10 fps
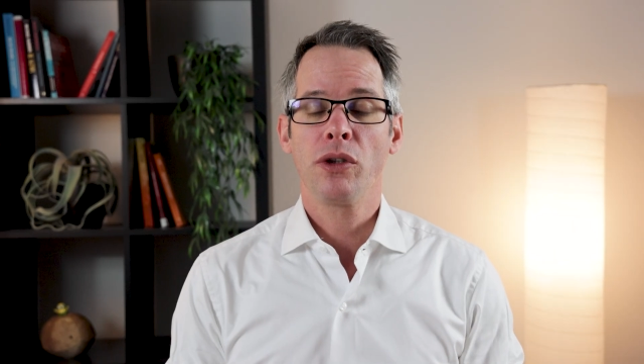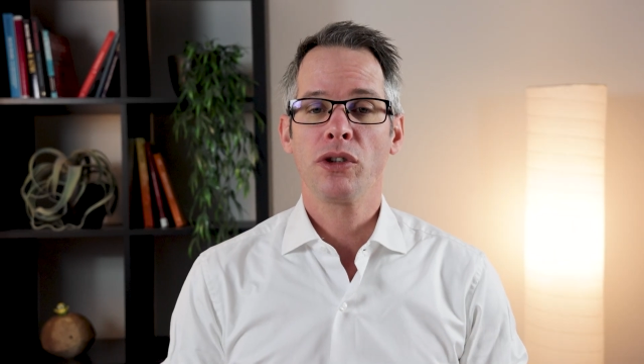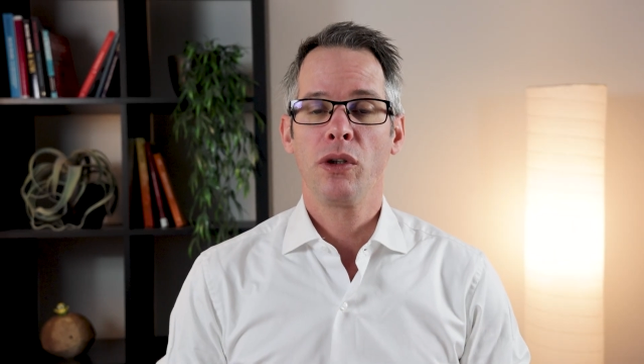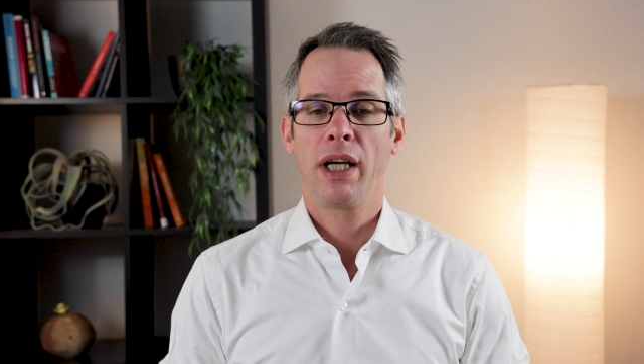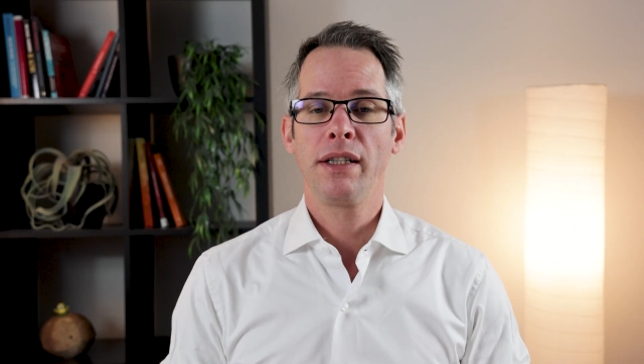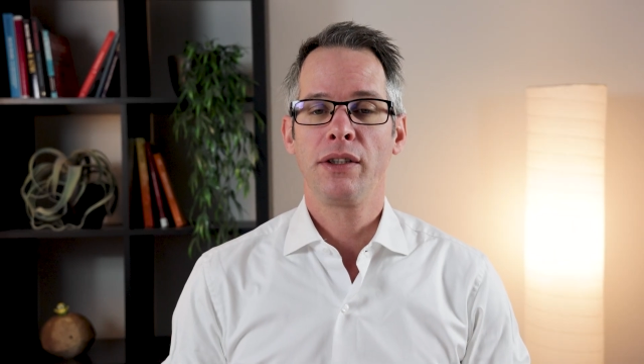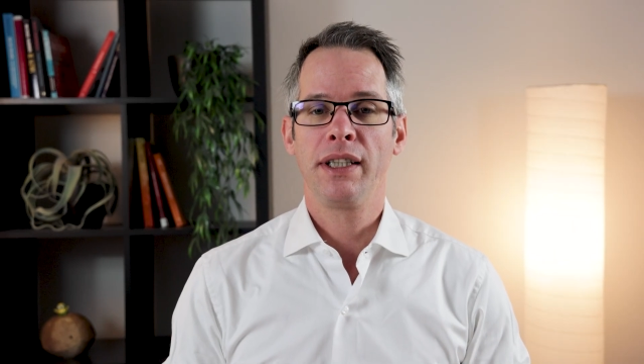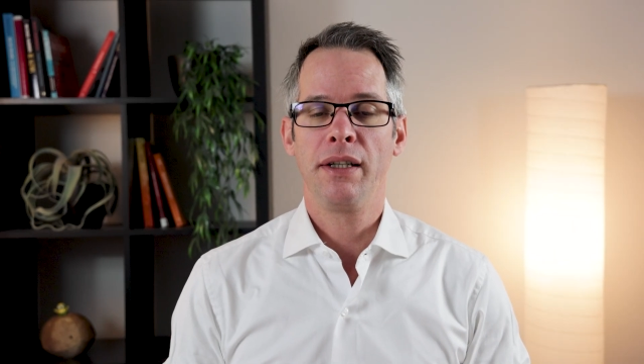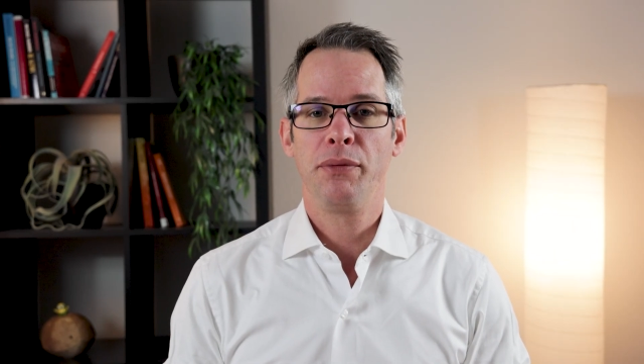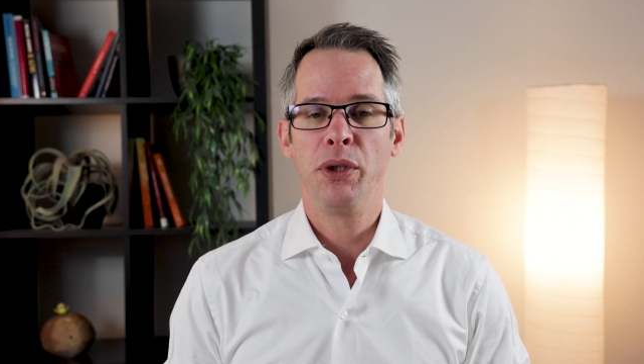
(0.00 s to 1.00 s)
also like to
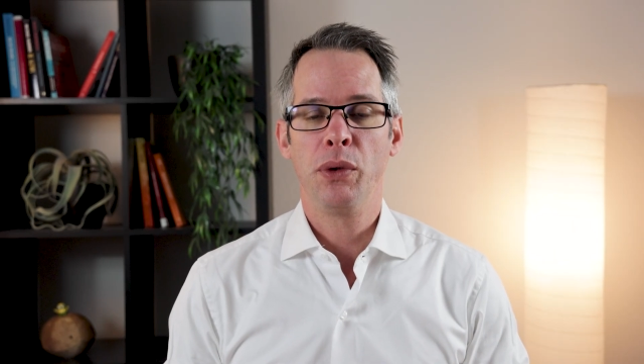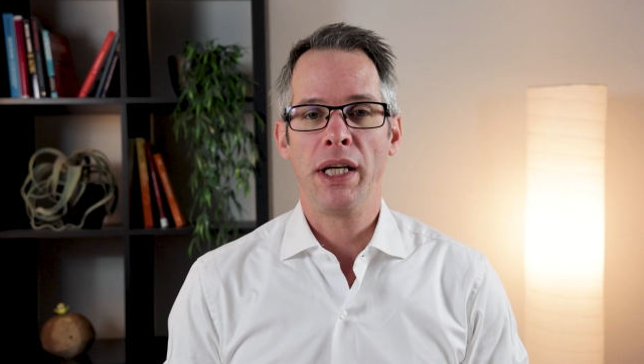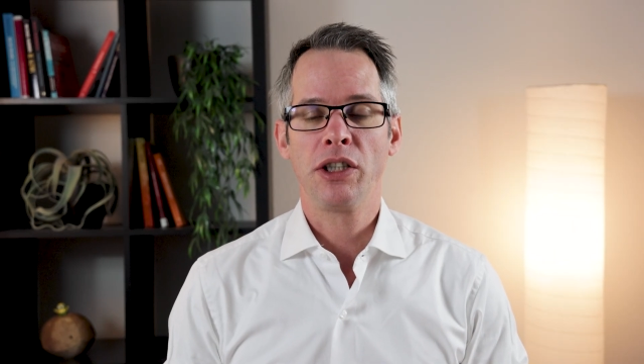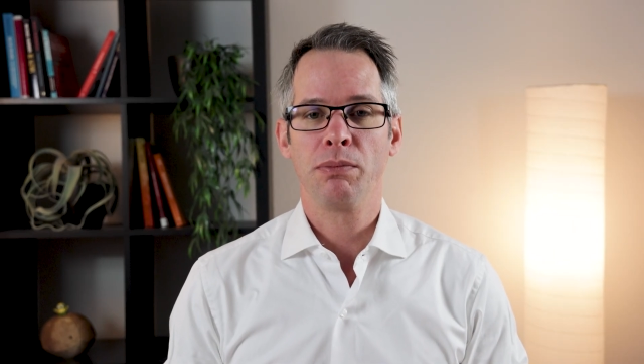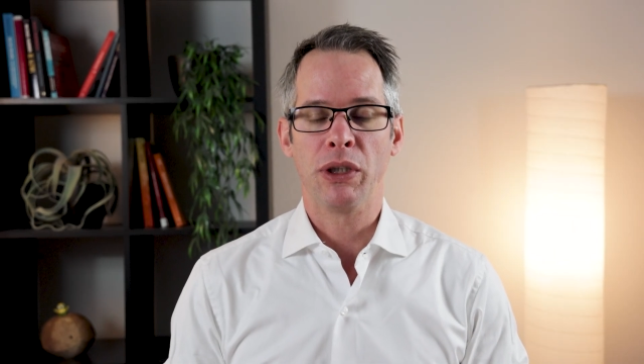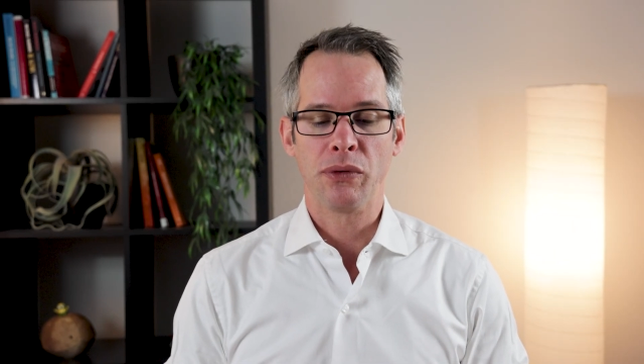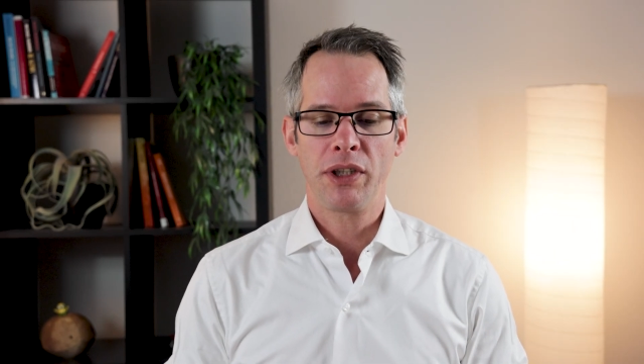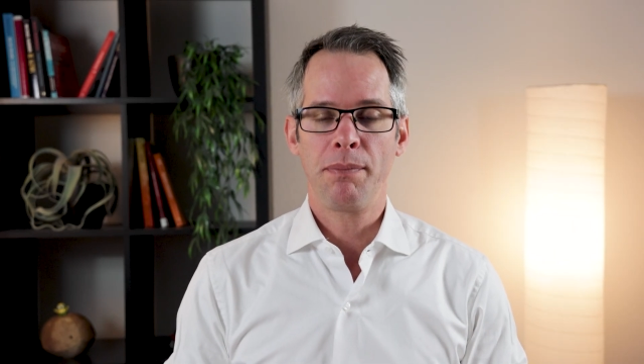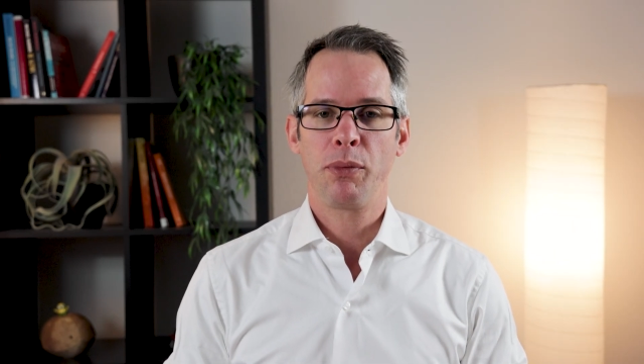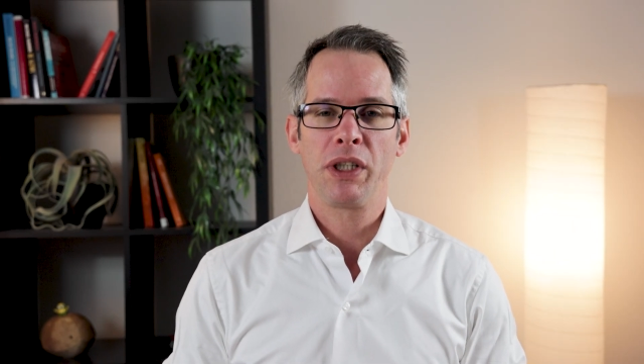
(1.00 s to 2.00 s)
give you a small
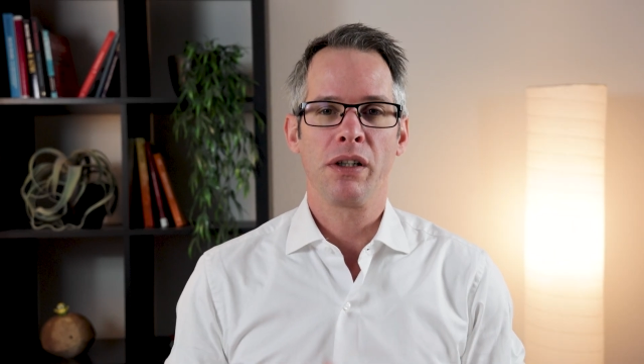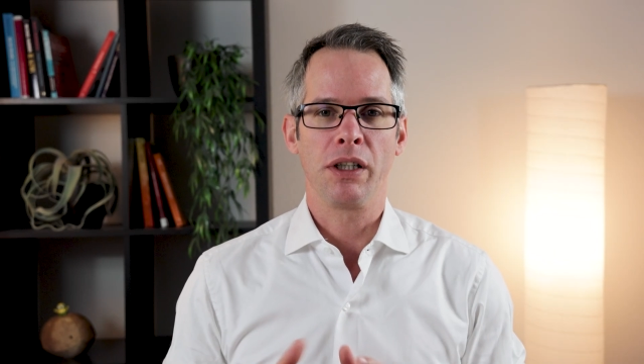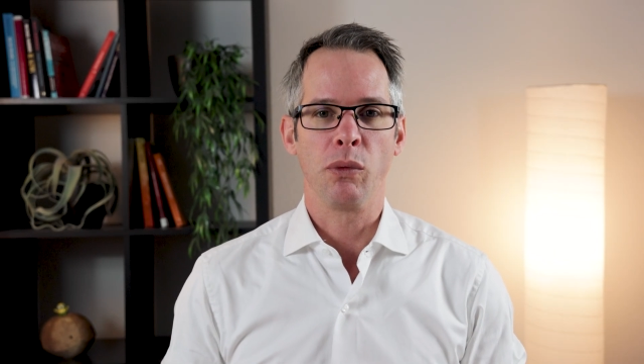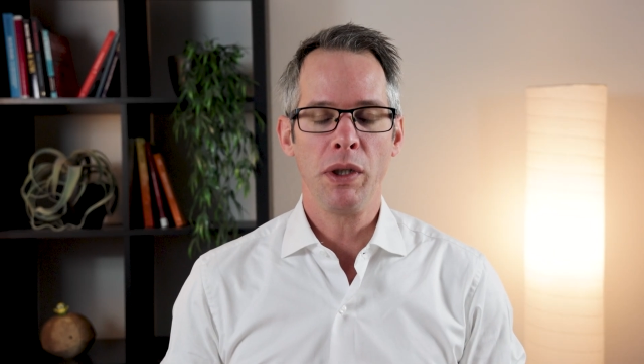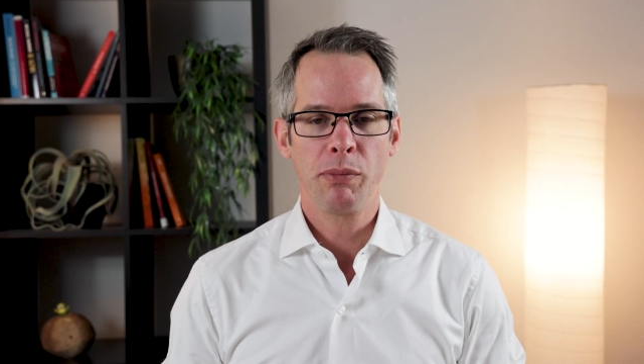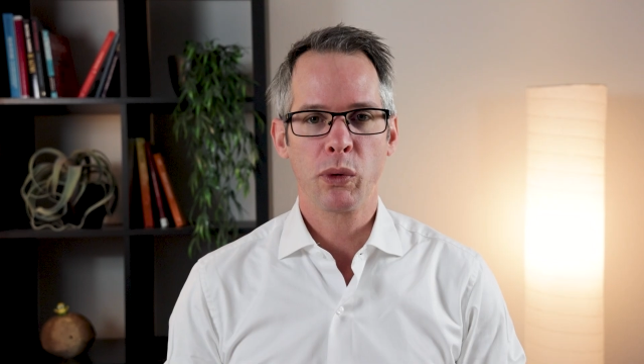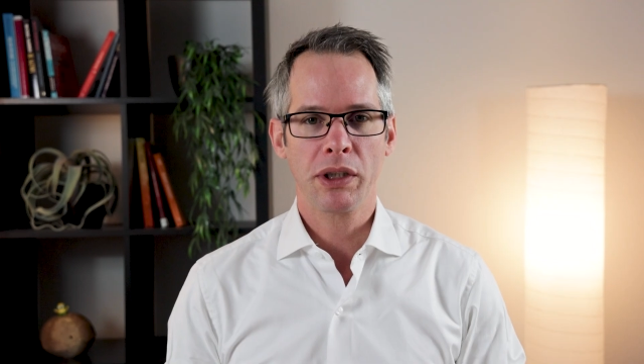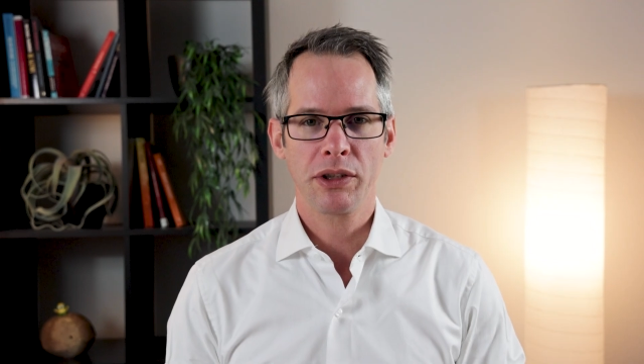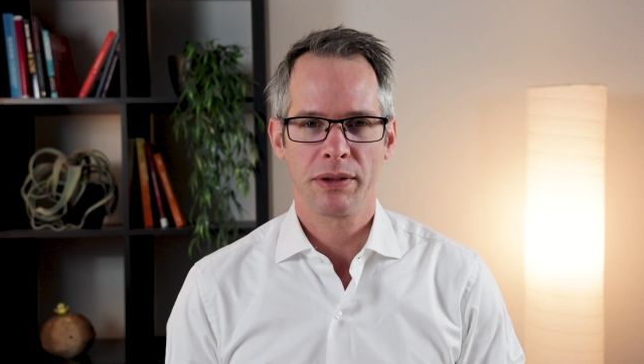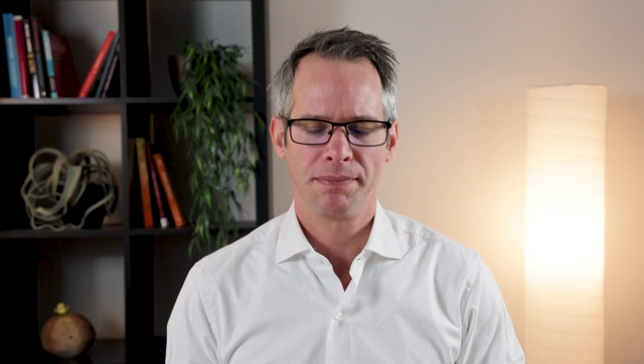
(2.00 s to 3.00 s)
tip regarding
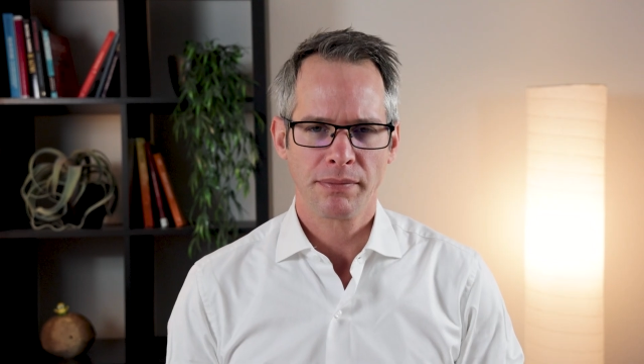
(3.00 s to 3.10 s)
reports,